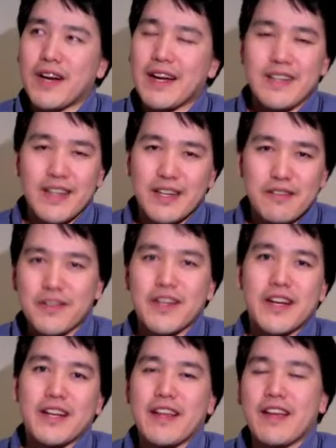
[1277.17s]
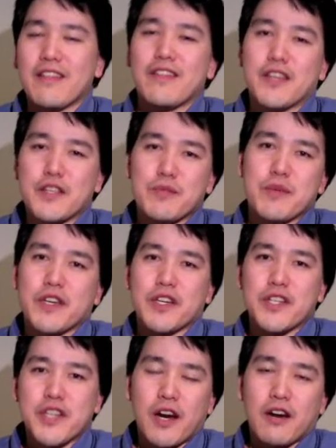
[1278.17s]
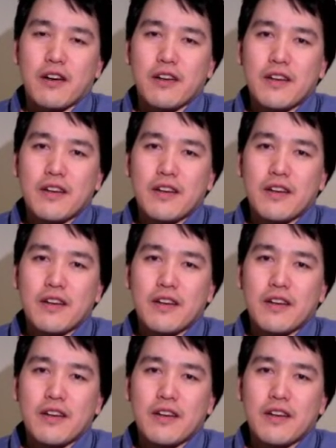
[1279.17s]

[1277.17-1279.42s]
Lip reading: identifying that thing as being a chair.